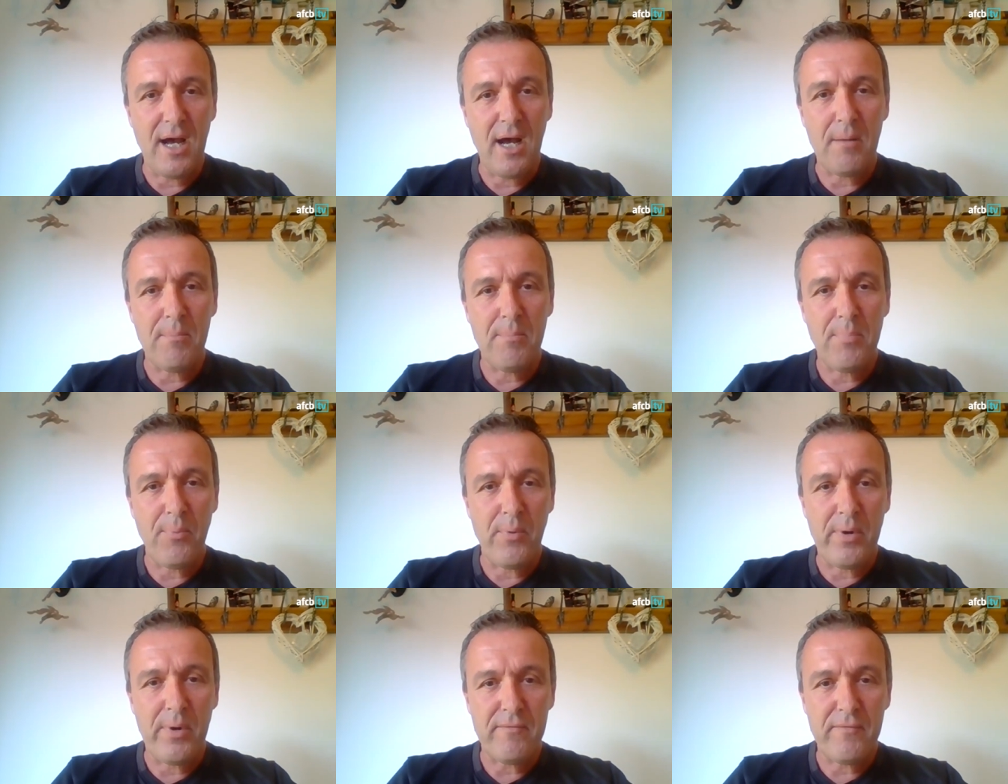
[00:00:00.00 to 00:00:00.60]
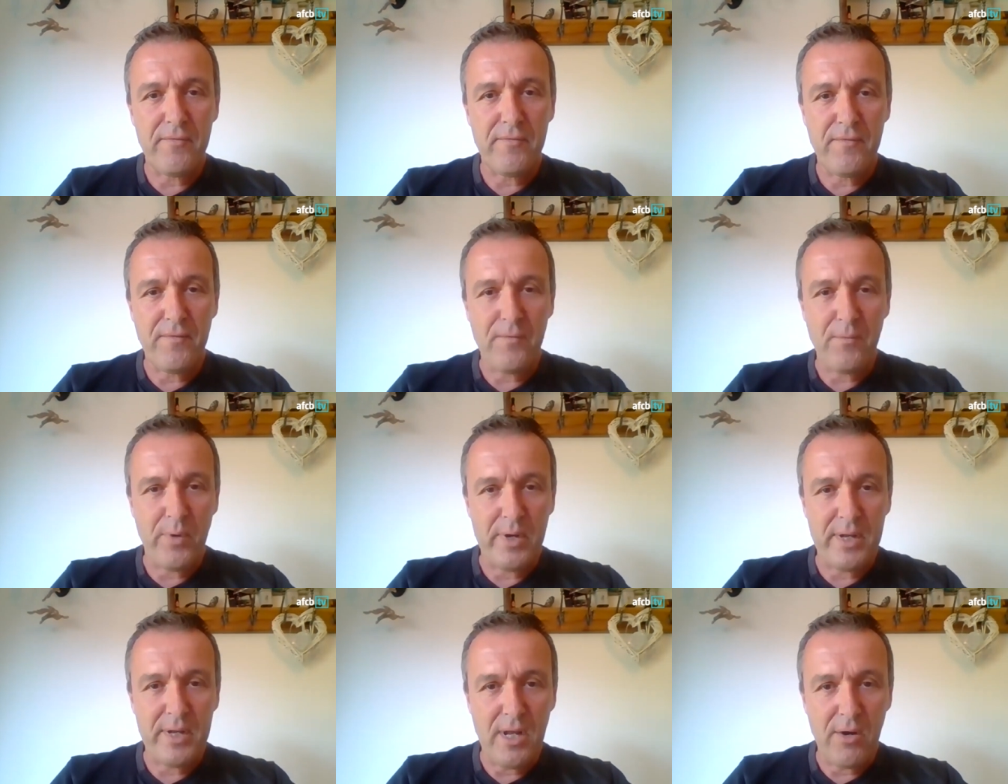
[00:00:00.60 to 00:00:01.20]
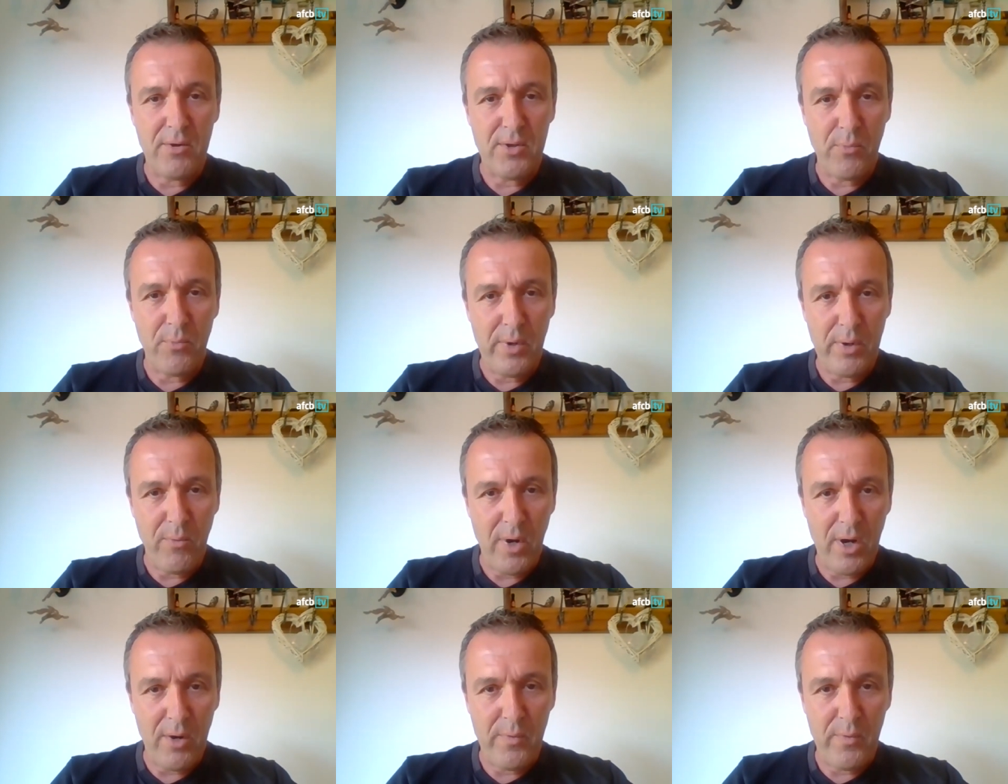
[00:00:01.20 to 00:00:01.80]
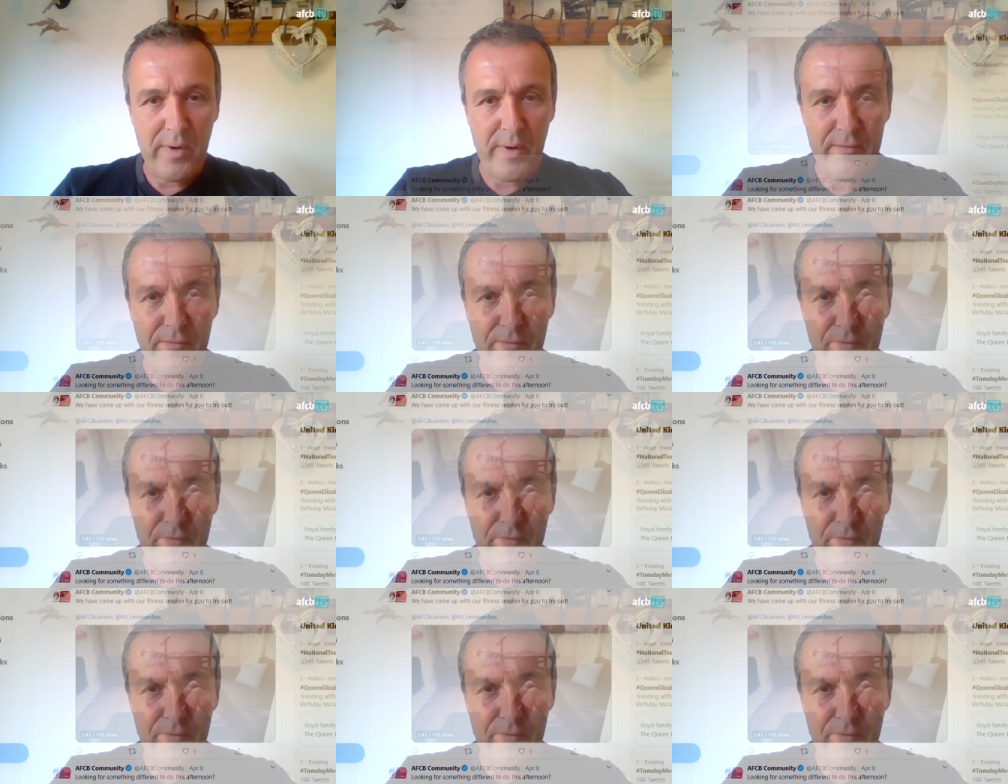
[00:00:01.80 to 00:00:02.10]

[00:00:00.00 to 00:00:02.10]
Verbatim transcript: up with, we know that we work with